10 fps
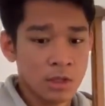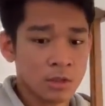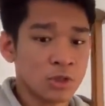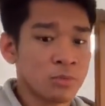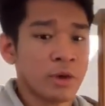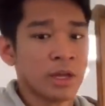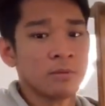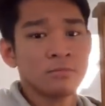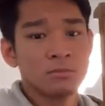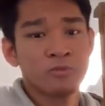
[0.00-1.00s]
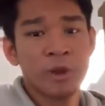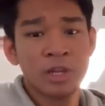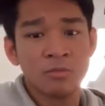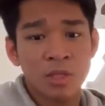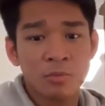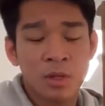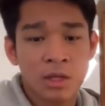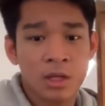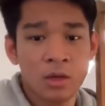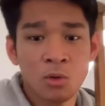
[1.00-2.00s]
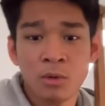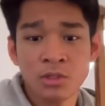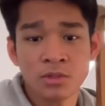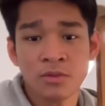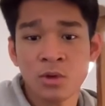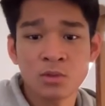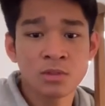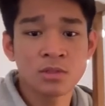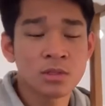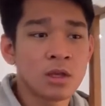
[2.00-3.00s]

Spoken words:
just by randomly plucking a whole bunch of notes.